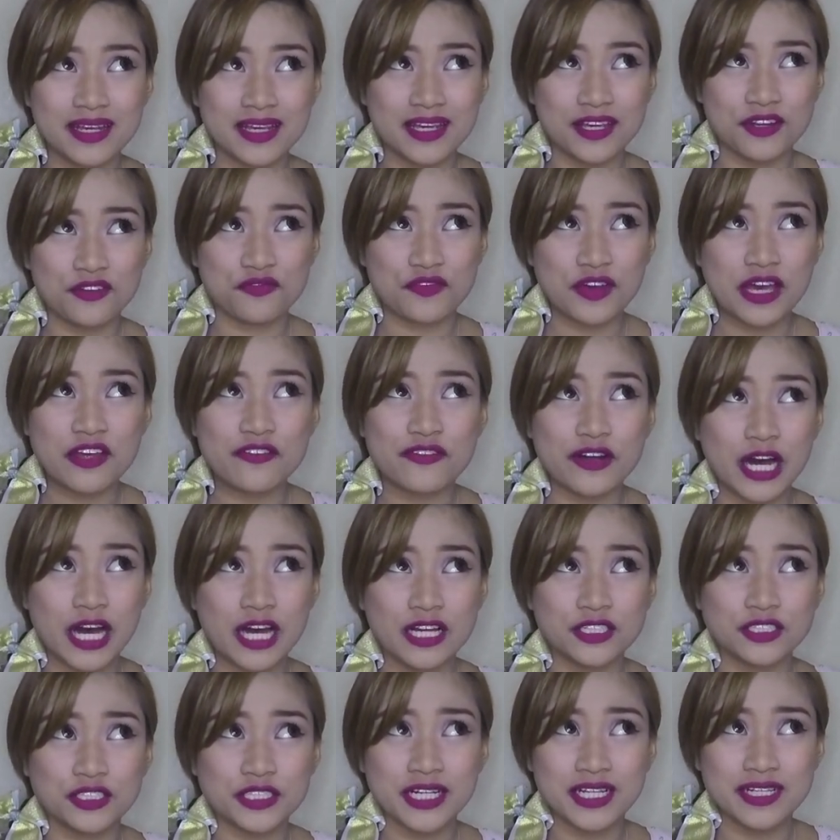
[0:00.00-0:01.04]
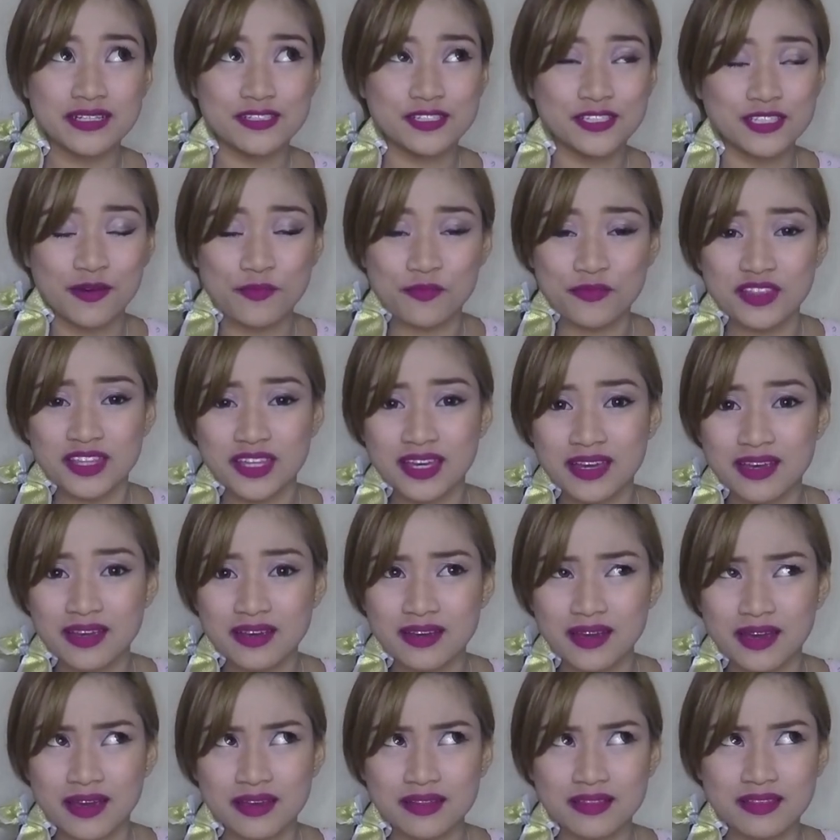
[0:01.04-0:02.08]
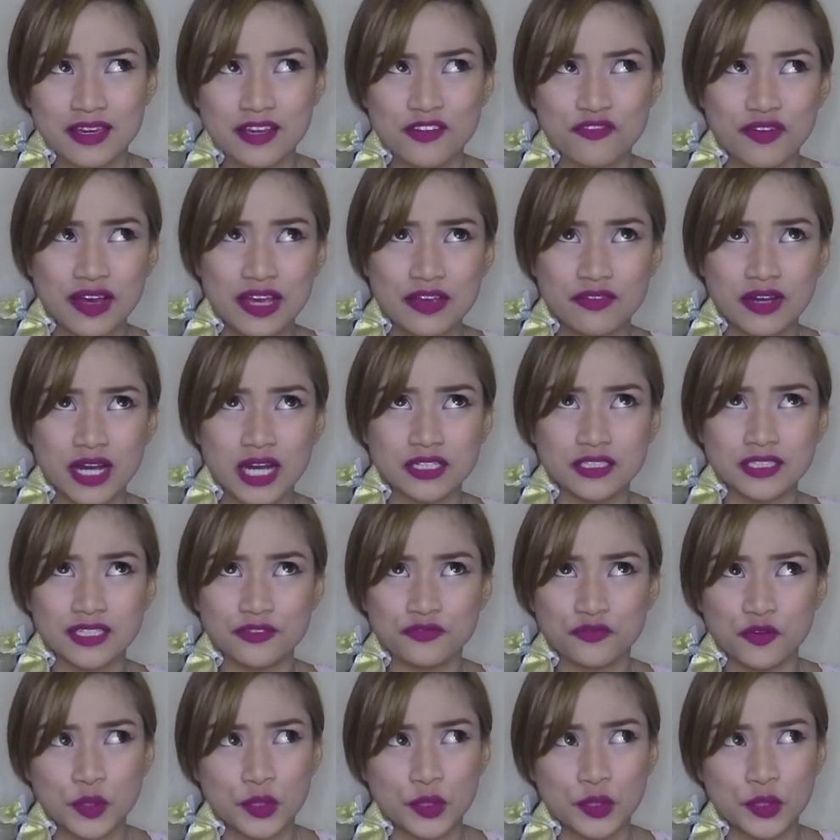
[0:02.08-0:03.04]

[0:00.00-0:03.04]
in 500 something, I think 540